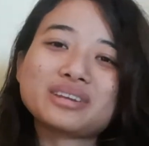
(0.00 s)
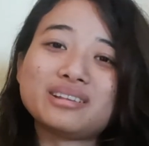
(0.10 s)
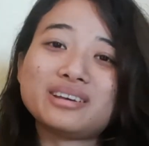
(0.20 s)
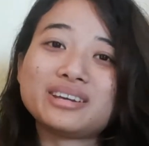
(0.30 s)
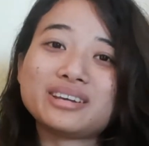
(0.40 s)

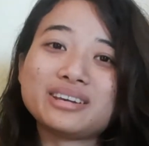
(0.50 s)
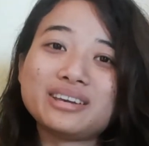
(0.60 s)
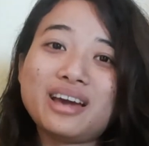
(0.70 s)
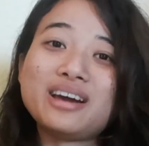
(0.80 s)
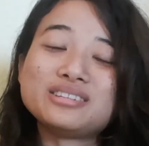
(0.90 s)
Like,
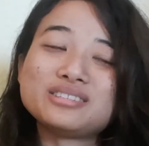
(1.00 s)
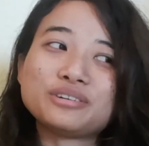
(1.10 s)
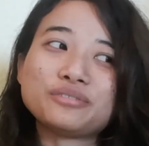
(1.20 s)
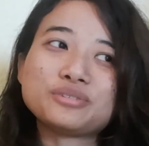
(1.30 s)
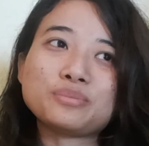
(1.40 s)
yeah, I
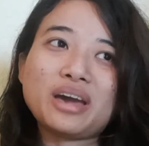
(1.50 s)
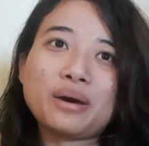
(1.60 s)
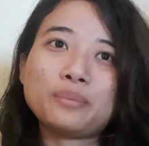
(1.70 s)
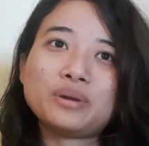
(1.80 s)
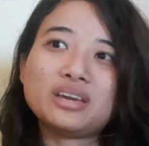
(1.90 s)
deserve to be
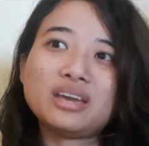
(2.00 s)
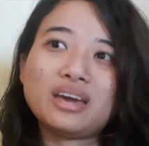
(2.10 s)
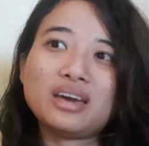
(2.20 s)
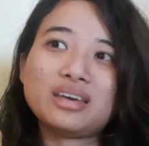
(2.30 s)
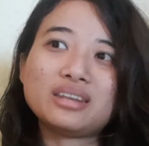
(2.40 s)
happy,
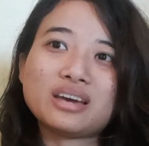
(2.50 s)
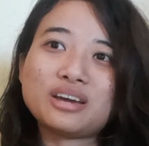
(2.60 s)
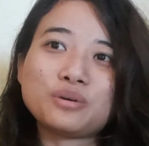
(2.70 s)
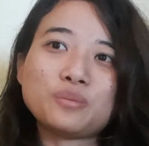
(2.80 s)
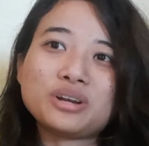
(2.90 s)
and I
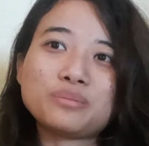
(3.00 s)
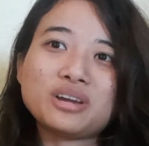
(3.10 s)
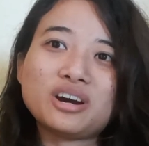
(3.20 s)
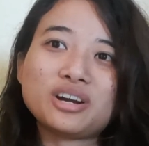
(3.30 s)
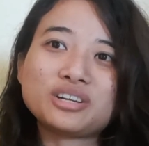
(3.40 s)
don't want to be
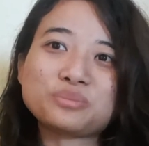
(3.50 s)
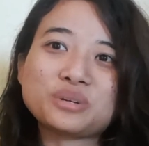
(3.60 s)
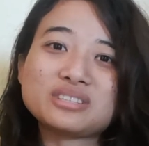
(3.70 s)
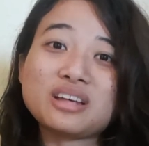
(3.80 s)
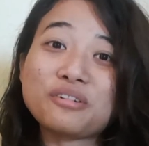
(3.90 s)
hard to
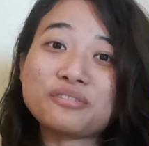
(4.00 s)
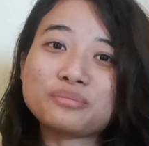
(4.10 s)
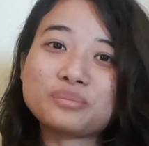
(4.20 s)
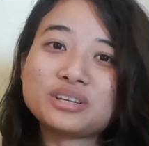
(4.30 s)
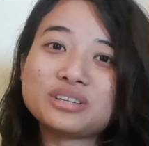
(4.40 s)
myself,
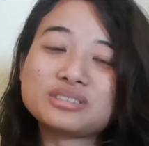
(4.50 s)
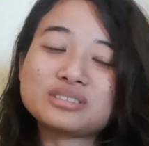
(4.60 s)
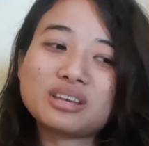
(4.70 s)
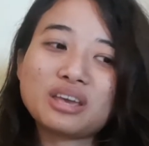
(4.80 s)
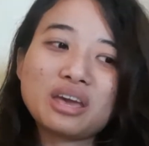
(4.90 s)

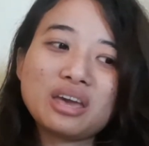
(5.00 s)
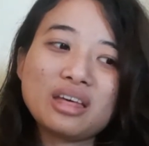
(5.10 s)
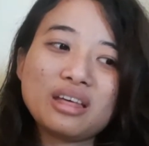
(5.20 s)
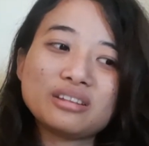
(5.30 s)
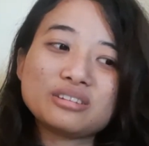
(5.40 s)
because
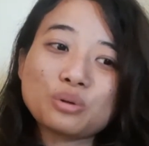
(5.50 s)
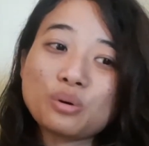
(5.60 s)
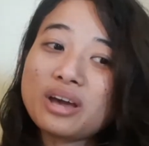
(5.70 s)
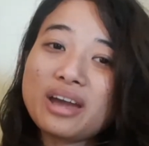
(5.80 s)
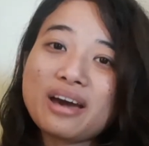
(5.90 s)
it's
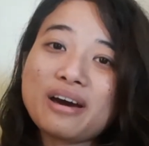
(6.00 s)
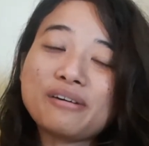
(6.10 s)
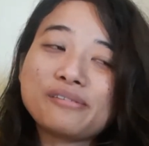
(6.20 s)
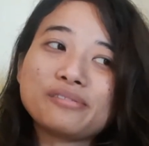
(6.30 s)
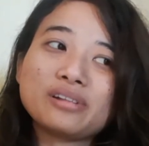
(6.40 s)
all I
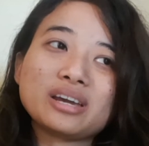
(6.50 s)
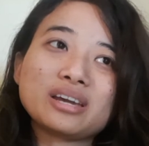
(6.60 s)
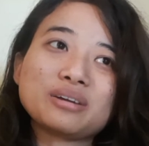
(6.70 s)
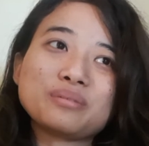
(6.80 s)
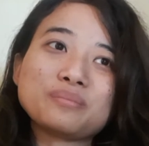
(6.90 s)
have. Like,
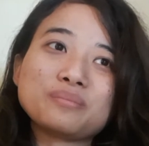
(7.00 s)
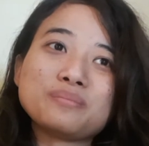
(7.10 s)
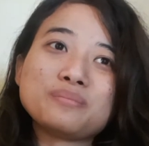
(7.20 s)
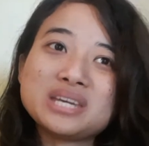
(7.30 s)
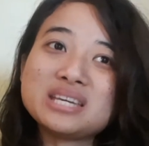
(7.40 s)

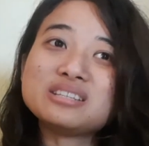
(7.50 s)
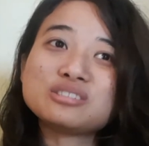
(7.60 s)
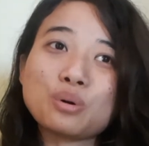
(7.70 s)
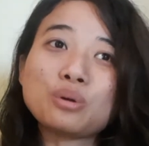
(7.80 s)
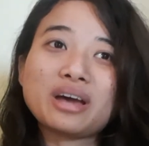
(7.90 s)
me
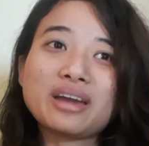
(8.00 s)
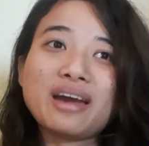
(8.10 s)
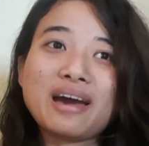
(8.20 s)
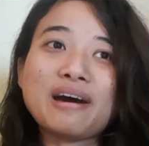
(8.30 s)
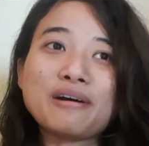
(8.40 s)
is all I
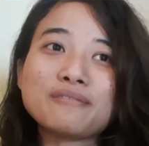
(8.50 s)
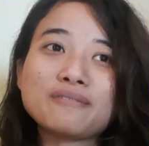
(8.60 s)
have.